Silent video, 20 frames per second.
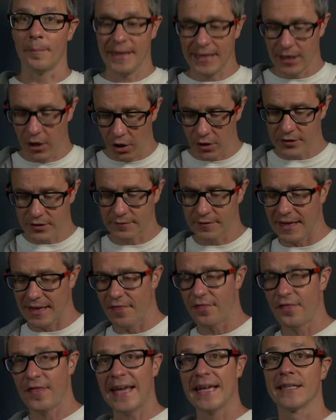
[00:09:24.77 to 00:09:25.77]
because of the
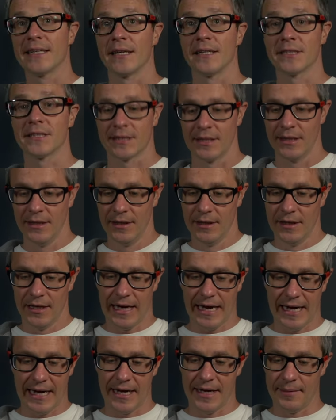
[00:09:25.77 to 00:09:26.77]
thickness
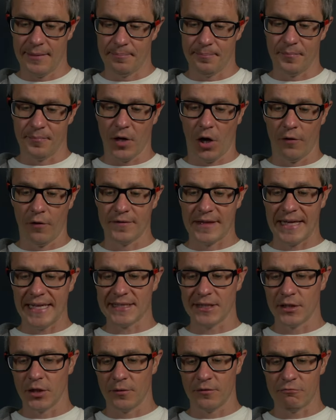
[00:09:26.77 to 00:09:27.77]
of
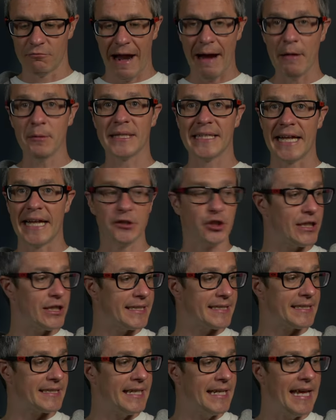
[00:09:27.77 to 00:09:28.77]
this and the rounded
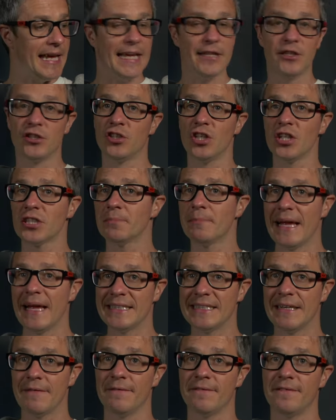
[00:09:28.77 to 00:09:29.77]
edges. It just
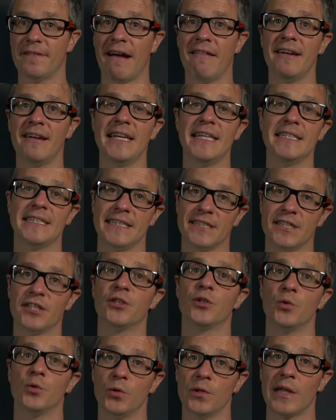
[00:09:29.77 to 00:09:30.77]
makes it very easy to
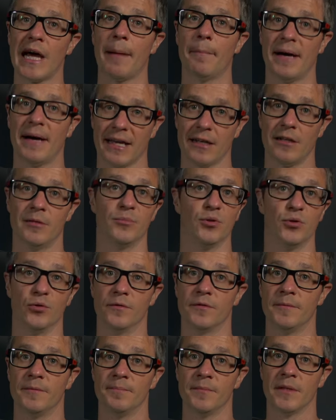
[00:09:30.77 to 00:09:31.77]
do that paddle
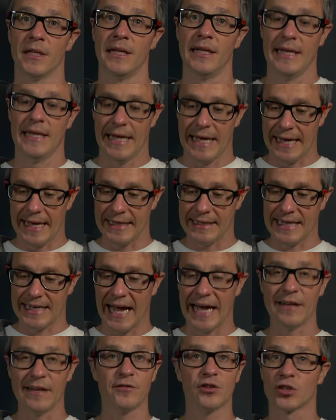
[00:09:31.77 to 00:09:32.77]
move. It
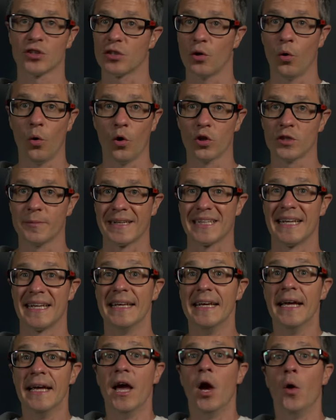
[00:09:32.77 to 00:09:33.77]
kind of just automatically.
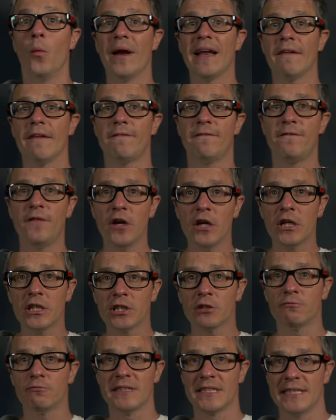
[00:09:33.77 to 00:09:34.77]
When I
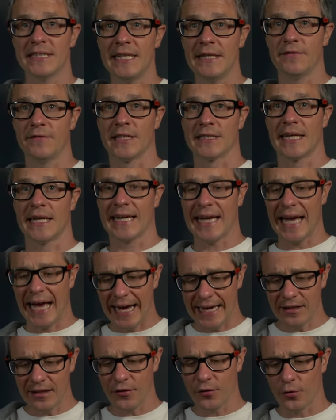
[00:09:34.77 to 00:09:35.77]
first received it, I
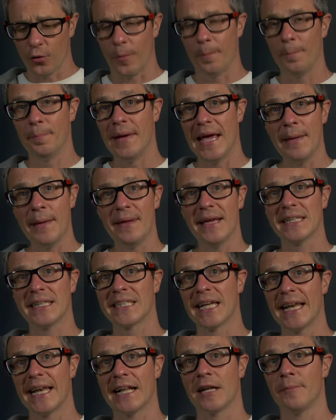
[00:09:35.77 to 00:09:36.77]
kind of thought maybe it's
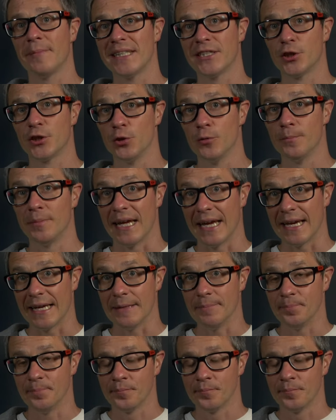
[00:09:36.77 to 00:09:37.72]
a little bit too big.